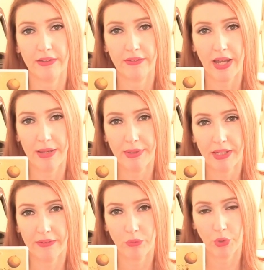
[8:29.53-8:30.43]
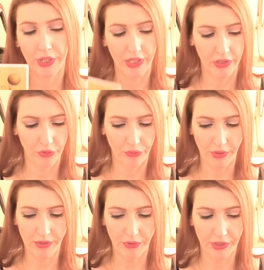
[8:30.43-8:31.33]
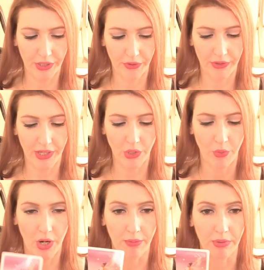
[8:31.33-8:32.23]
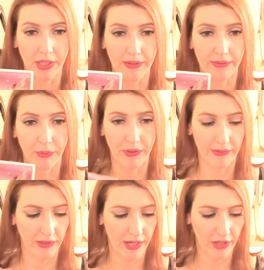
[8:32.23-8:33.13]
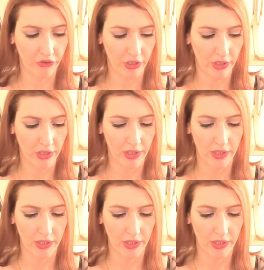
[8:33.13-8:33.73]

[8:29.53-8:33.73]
timing is working in your favor here, that you are blessed with this connection.